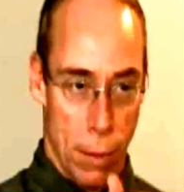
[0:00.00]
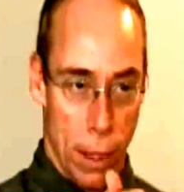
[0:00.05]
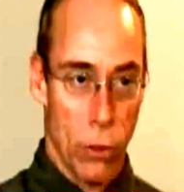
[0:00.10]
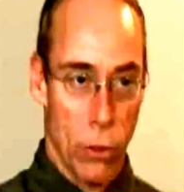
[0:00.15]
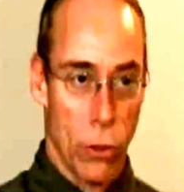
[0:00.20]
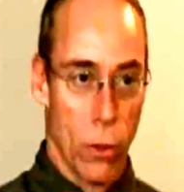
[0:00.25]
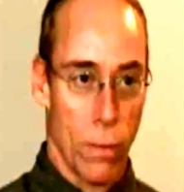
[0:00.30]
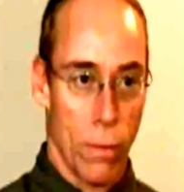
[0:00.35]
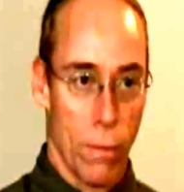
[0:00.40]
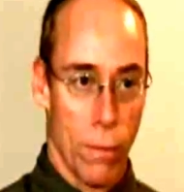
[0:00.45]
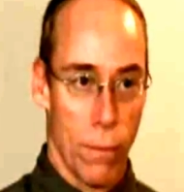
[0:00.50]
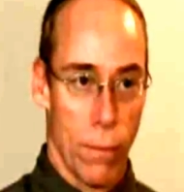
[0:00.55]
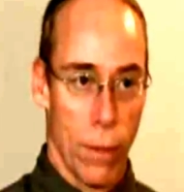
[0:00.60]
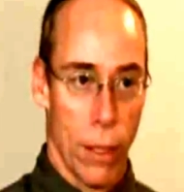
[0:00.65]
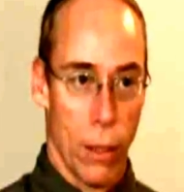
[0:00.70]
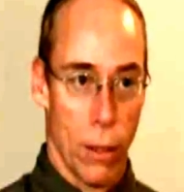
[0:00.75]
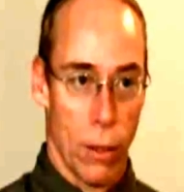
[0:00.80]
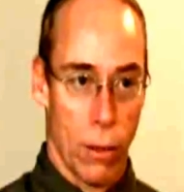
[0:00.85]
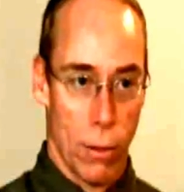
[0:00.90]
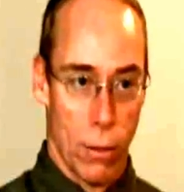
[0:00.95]
Belgium,
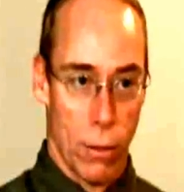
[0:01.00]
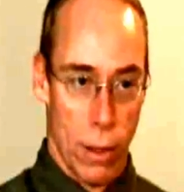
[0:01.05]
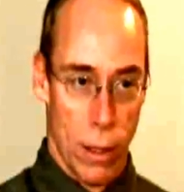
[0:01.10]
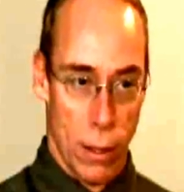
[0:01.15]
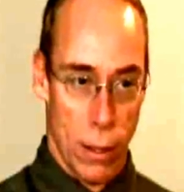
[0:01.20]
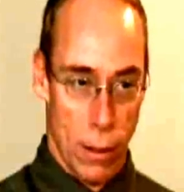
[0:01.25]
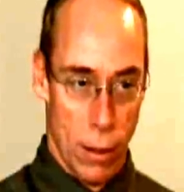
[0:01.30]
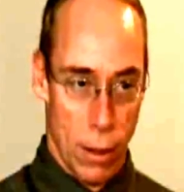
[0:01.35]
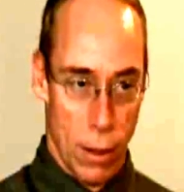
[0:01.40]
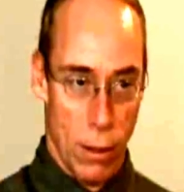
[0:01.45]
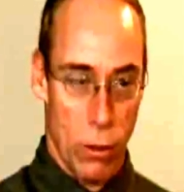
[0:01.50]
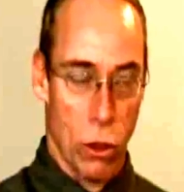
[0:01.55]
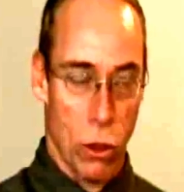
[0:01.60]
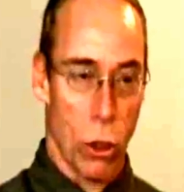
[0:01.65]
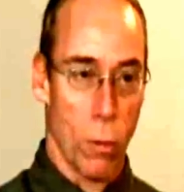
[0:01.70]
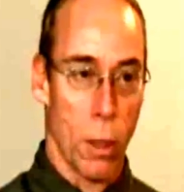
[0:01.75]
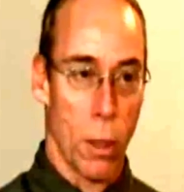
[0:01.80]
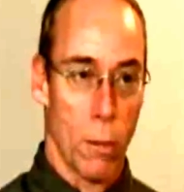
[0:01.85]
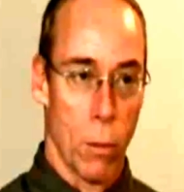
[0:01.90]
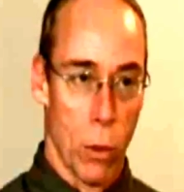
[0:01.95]
near the
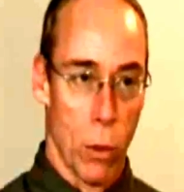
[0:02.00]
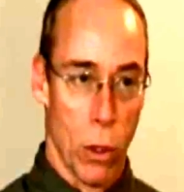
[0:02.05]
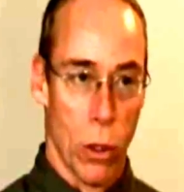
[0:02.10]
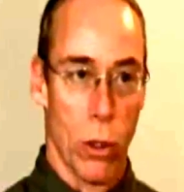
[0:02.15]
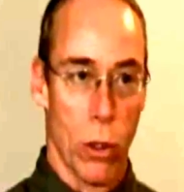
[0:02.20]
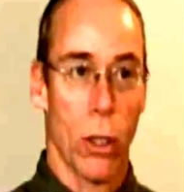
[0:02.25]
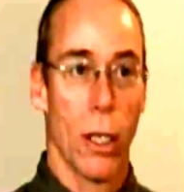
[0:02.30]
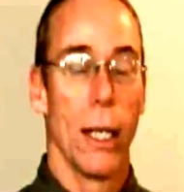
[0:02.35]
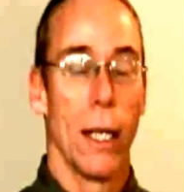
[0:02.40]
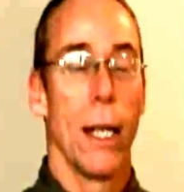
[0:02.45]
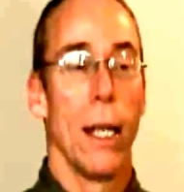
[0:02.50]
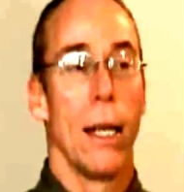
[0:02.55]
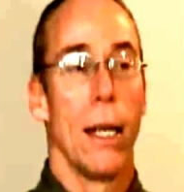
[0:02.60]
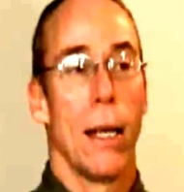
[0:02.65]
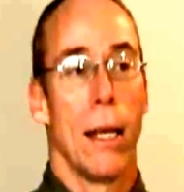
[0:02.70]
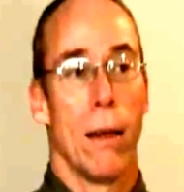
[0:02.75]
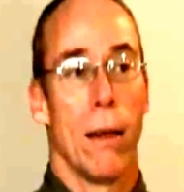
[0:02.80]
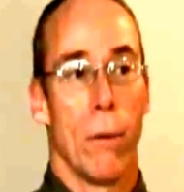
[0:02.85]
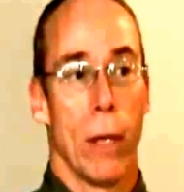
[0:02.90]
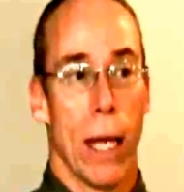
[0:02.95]
German border.
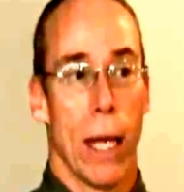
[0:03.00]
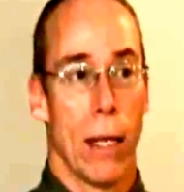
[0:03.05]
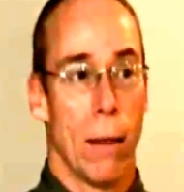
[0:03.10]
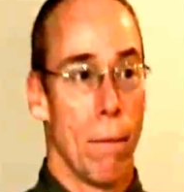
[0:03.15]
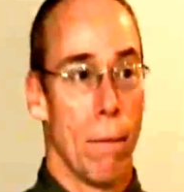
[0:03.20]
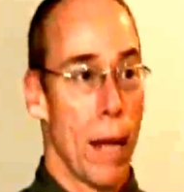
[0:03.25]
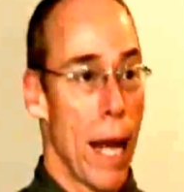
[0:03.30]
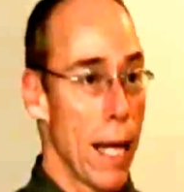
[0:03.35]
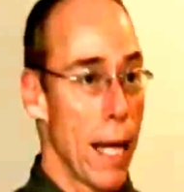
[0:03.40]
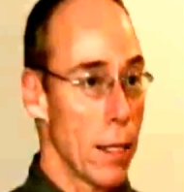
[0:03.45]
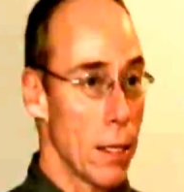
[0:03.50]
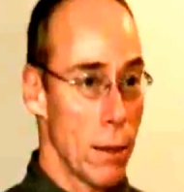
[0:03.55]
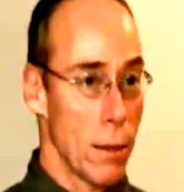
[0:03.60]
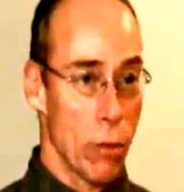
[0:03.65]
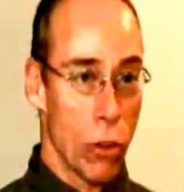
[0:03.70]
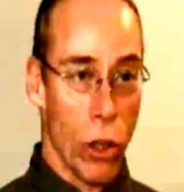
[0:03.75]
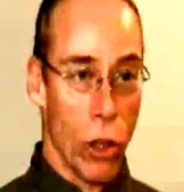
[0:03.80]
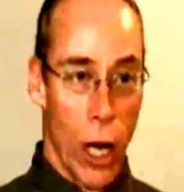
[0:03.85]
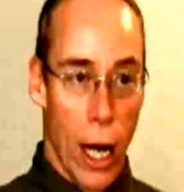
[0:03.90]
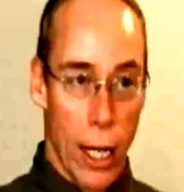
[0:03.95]
We had a
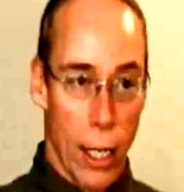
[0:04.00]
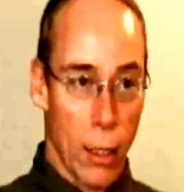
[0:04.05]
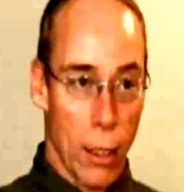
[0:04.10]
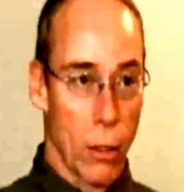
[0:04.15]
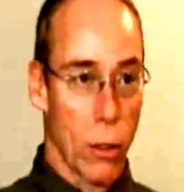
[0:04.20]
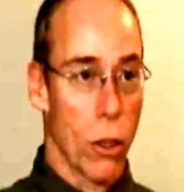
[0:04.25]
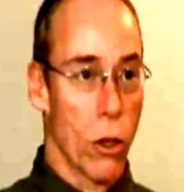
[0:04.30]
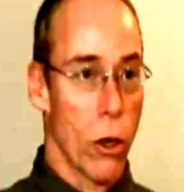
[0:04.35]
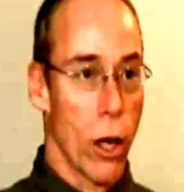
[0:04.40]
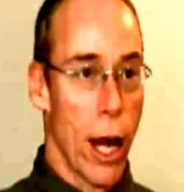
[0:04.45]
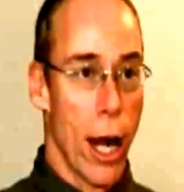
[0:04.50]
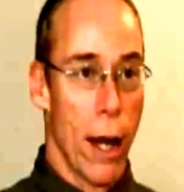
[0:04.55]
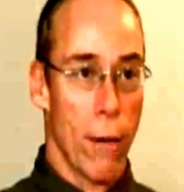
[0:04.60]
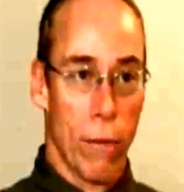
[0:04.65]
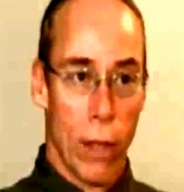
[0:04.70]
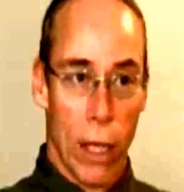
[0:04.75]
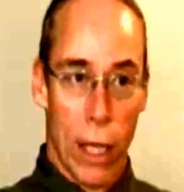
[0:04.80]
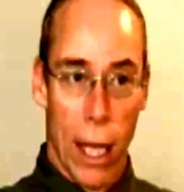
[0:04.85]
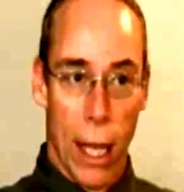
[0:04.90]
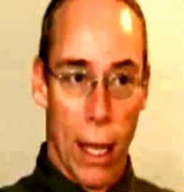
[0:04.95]
massive triangular
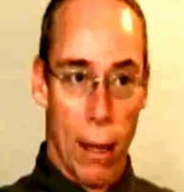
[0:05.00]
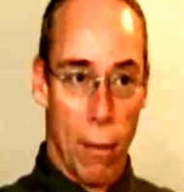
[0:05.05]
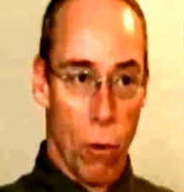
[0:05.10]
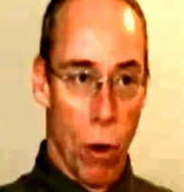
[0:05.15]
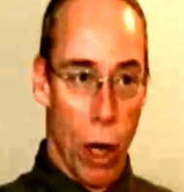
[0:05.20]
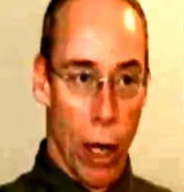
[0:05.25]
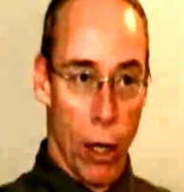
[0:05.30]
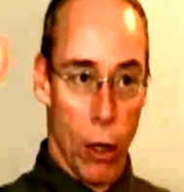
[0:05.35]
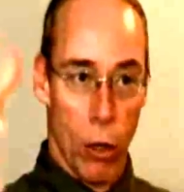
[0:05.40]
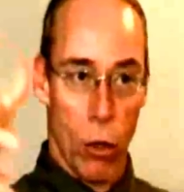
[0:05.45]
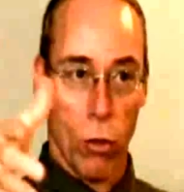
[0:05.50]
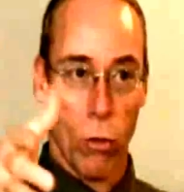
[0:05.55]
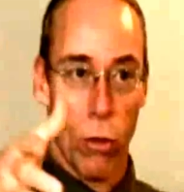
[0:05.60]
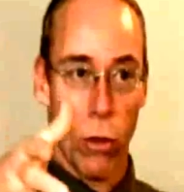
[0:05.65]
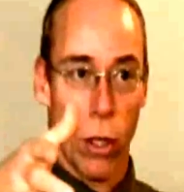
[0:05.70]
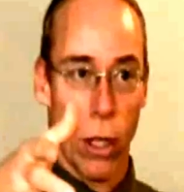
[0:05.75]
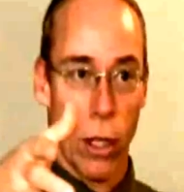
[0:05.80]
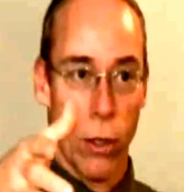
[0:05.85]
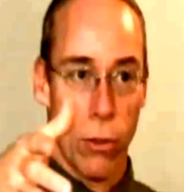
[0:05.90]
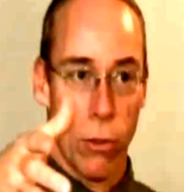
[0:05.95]
craft that came right
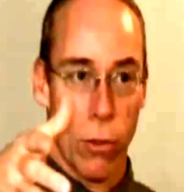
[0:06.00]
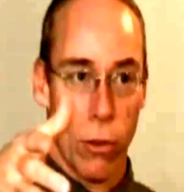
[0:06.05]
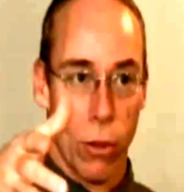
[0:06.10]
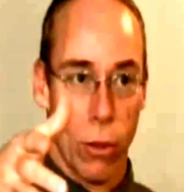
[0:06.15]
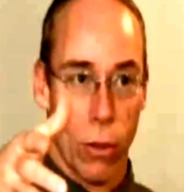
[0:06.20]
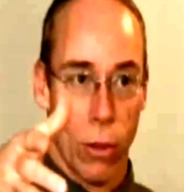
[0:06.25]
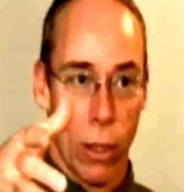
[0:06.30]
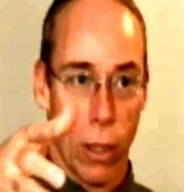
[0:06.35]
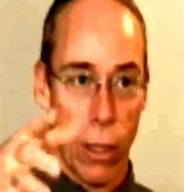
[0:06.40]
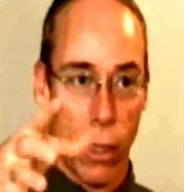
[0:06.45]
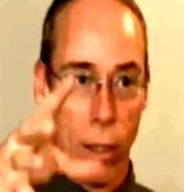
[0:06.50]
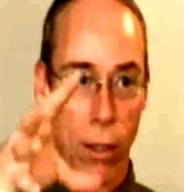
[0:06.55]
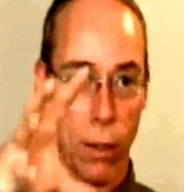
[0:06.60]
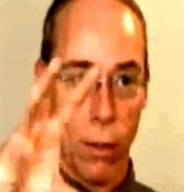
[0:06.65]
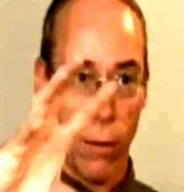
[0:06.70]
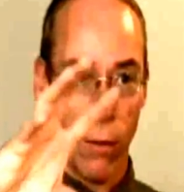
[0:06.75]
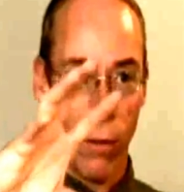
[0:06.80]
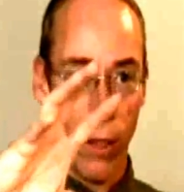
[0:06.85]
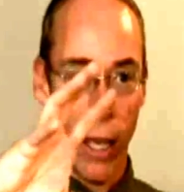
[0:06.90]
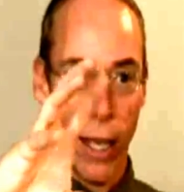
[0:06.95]
over us,
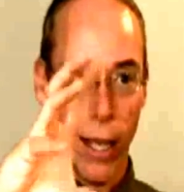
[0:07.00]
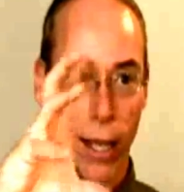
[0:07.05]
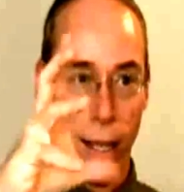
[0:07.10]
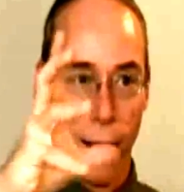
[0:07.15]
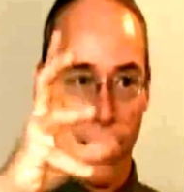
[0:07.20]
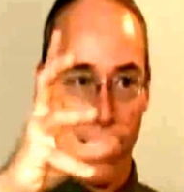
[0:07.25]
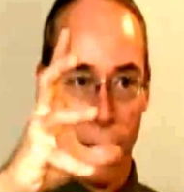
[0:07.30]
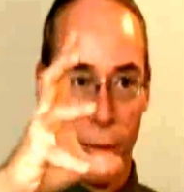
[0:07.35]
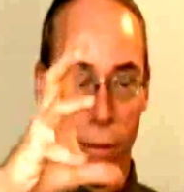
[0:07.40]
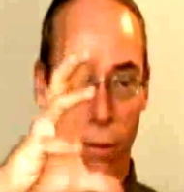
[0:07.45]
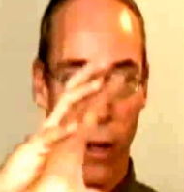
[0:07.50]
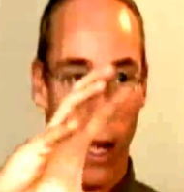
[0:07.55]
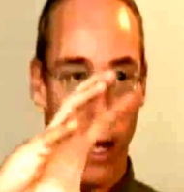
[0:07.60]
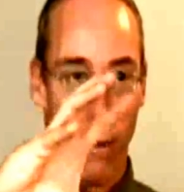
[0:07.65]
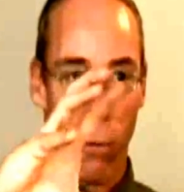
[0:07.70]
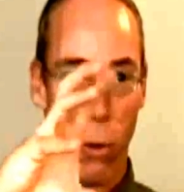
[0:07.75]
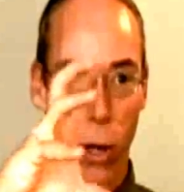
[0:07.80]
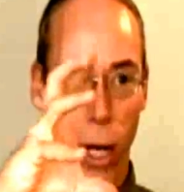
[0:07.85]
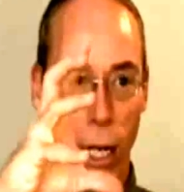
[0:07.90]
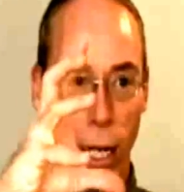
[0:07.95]

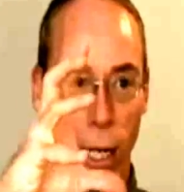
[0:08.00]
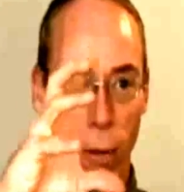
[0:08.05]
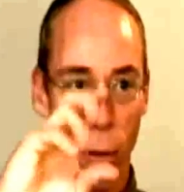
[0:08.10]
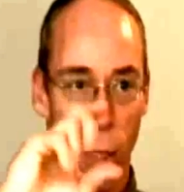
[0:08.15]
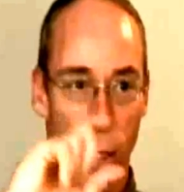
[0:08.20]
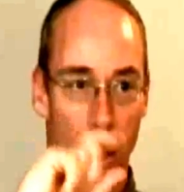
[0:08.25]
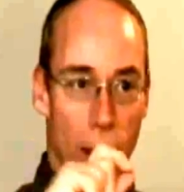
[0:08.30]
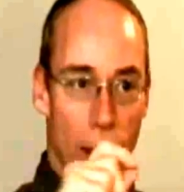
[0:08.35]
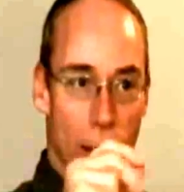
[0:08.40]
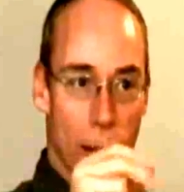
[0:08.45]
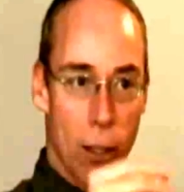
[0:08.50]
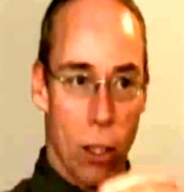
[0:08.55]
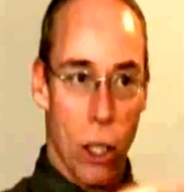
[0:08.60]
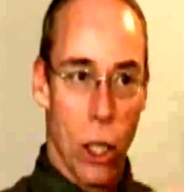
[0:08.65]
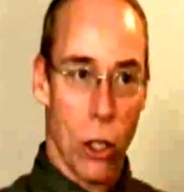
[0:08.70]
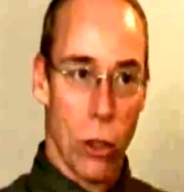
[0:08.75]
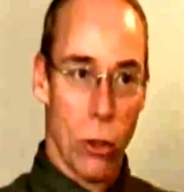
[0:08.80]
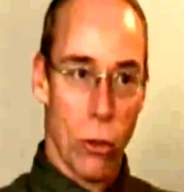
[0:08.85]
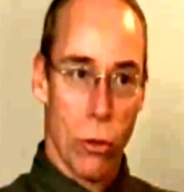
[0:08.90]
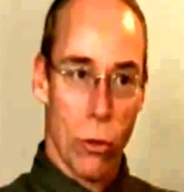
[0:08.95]
vibrating with the
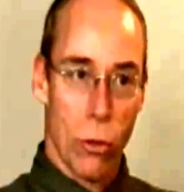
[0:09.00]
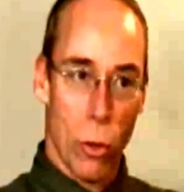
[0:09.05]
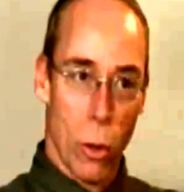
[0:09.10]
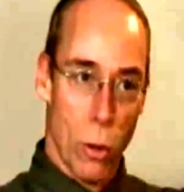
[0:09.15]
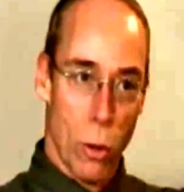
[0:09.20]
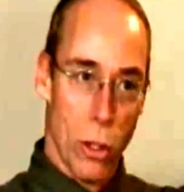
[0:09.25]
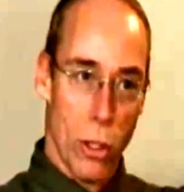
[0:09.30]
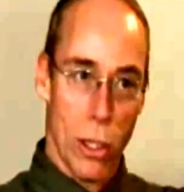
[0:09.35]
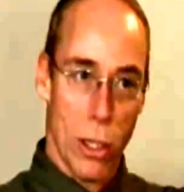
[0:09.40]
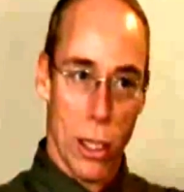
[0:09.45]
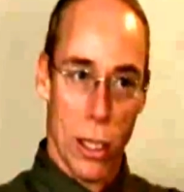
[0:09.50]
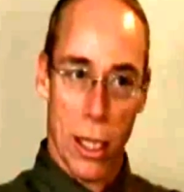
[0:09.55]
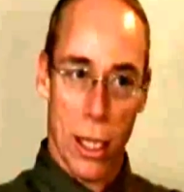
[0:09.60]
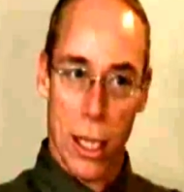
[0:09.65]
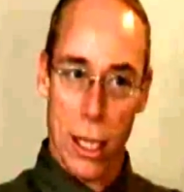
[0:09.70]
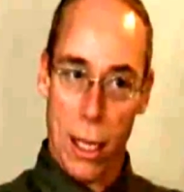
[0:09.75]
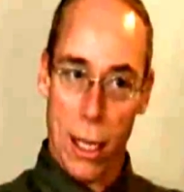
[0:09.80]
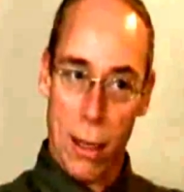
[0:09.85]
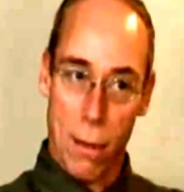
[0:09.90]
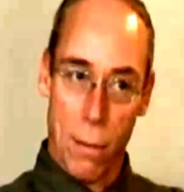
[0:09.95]
tones we were
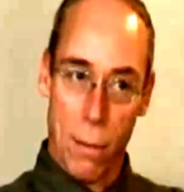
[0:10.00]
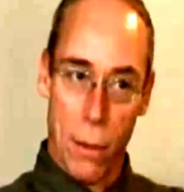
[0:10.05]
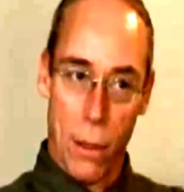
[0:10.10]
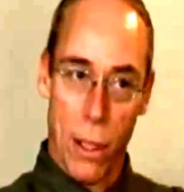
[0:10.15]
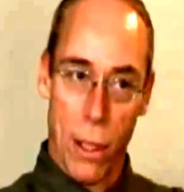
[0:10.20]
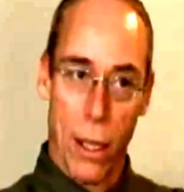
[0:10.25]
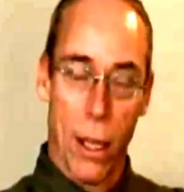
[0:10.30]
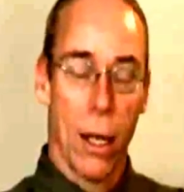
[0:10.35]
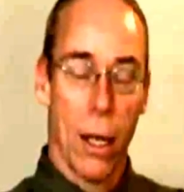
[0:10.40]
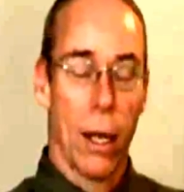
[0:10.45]
sending up.